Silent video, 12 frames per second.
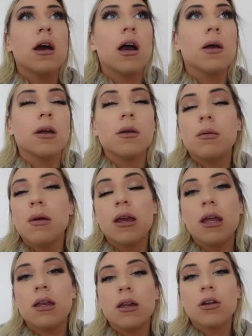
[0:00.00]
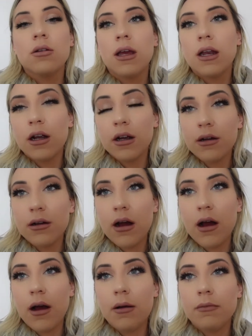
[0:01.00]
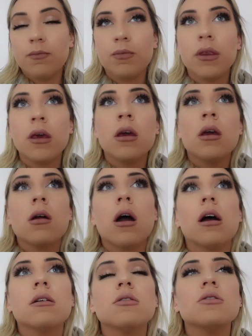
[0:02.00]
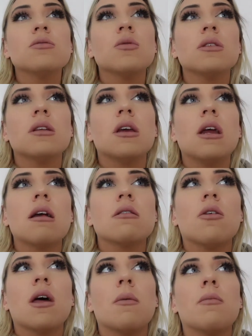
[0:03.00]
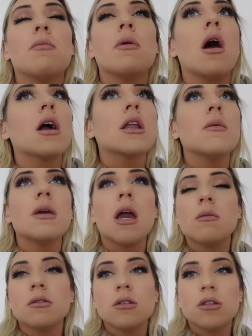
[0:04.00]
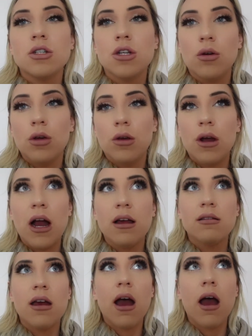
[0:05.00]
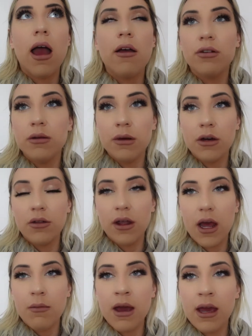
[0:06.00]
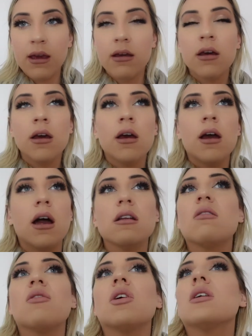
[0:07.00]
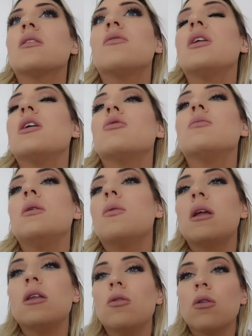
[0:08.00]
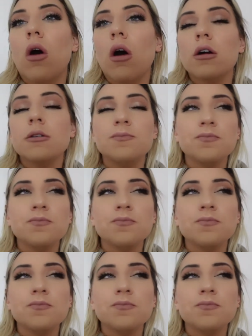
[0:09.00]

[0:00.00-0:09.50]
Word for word: I'm going to be making dinner later. Um, I also just wanted to let you guys know that I'm not going to be able to show you guys every meal that I make. I just feel like the video will be way too long.